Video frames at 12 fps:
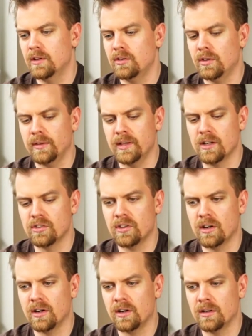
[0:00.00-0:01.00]
So there's
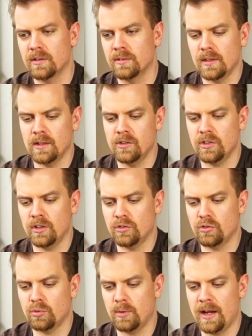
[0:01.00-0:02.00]
our
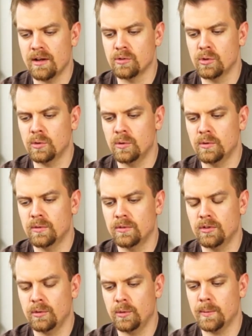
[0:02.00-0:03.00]
travel.
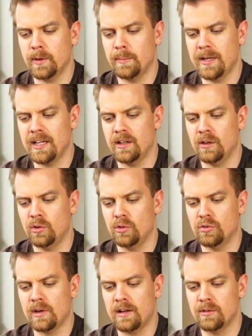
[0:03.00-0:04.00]
So we want to make it into a
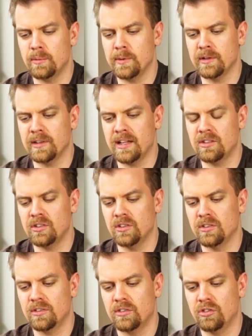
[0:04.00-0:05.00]
travel mug. That
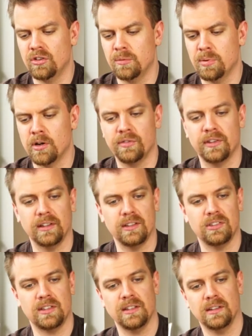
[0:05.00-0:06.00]
just should perfectly
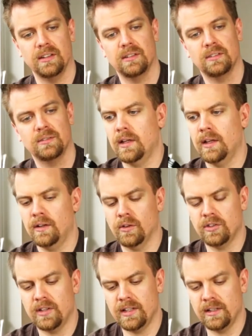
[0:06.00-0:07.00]
seal it. And it
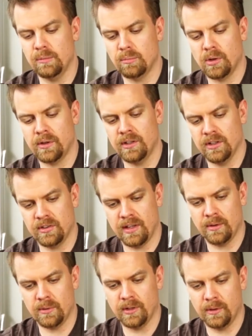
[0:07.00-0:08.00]
looks like it probably does
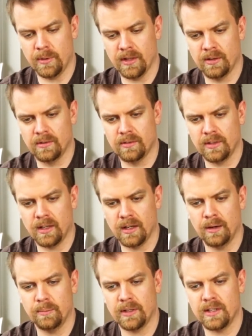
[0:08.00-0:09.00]
that really well.
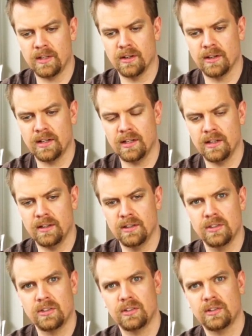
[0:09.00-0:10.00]
Here
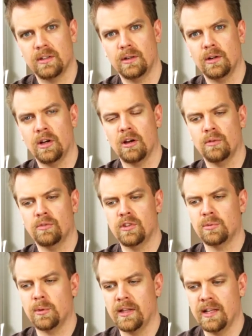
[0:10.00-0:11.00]
is, I don't know how
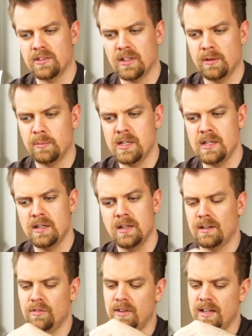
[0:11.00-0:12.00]
visible that's going to be.
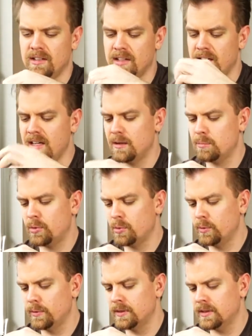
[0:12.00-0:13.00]
In fact, I can't
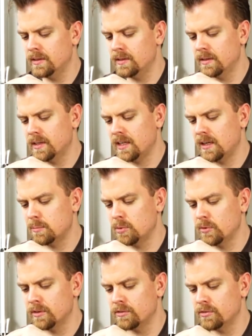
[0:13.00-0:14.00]
pull
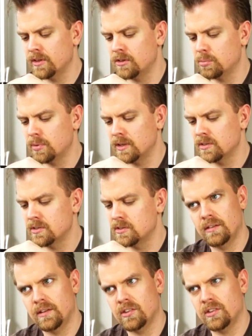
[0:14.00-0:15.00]
the French
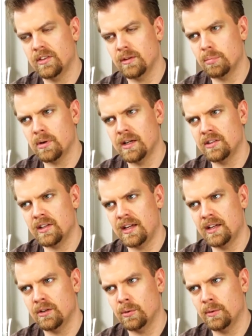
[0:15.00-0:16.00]
press. This is the press
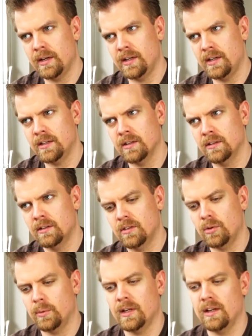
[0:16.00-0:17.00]
handle right here.
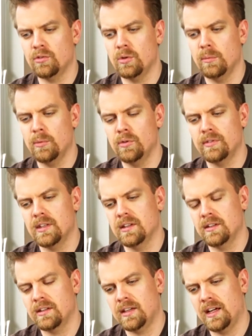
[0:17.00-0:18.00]
So we're gonna have to remove
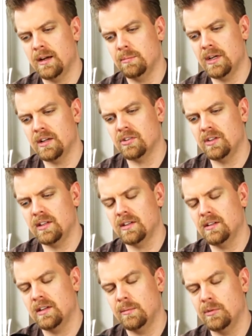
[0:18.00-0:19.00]
the cap actually.
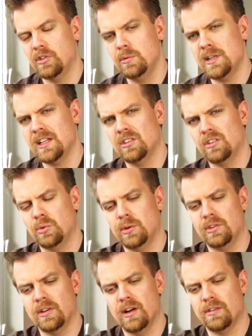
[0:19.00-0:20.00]
I'm assuming it's a
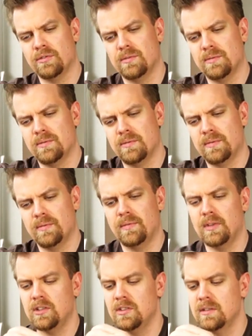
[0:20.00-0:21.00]
twist off.
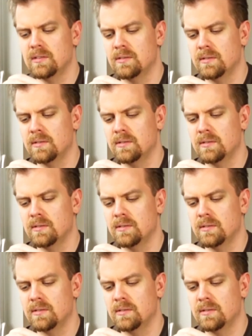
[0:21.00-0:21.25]
Is it?